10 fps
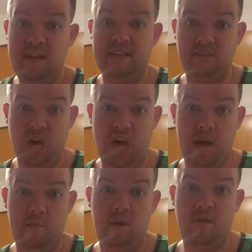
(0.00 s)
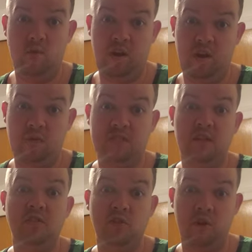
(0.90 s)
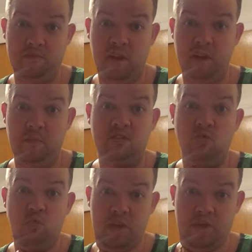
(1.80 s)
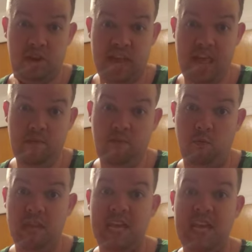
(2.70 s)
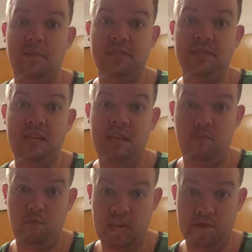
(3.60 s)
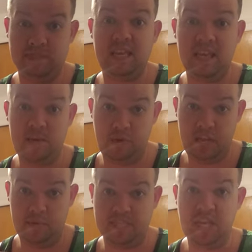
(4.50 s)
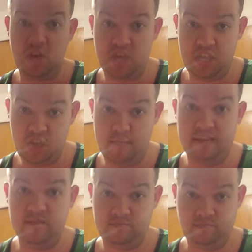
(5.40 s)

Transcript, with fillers: And Tom Riddle was Lord Voldemort's real name from when he was a t- when he was a when he was human.